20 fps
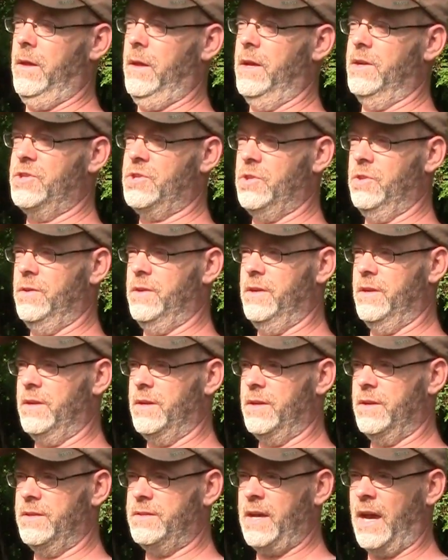It should
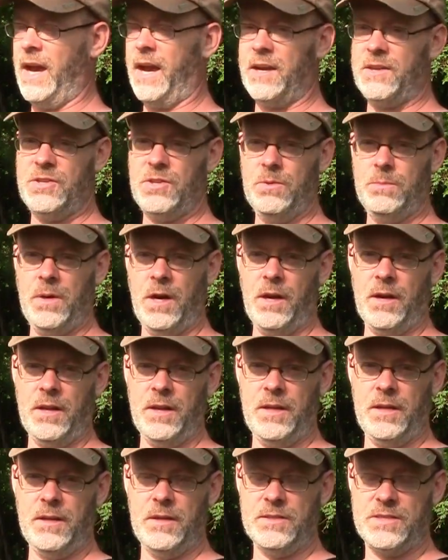tax your
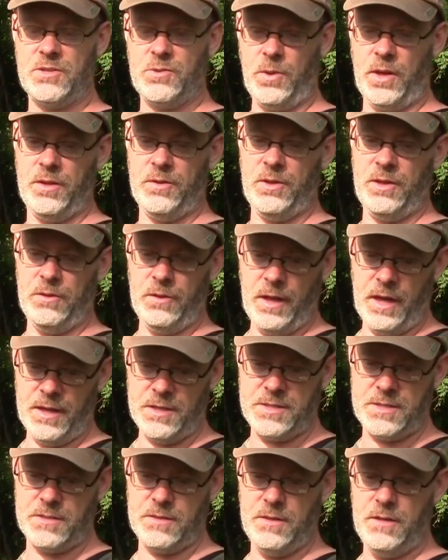body slightly
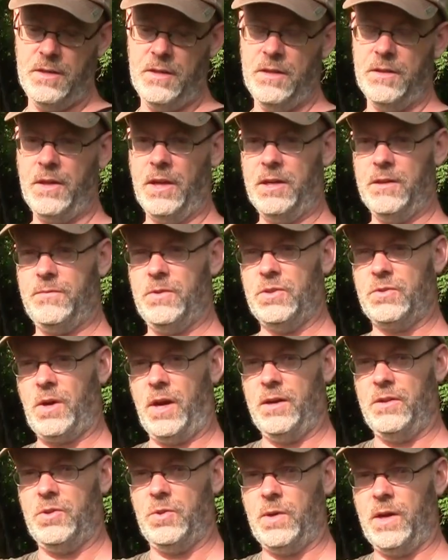less than if you
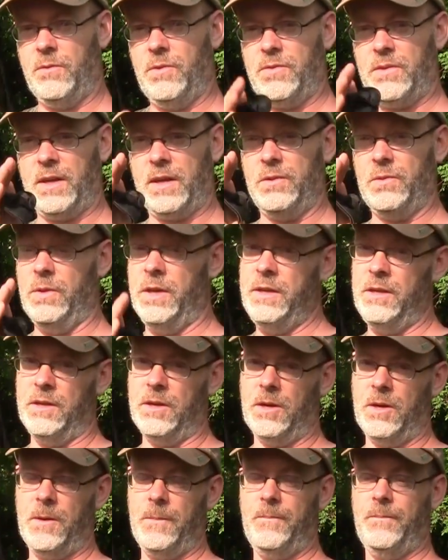try to do everything
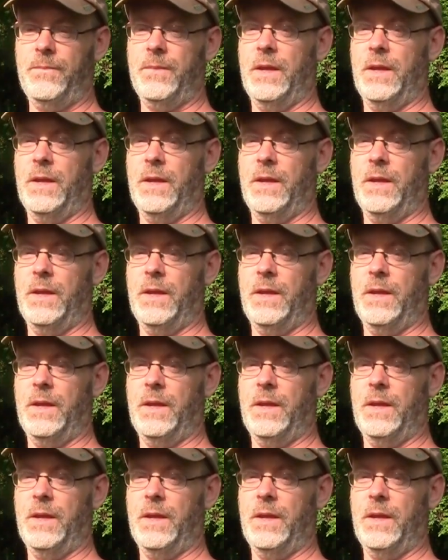linear.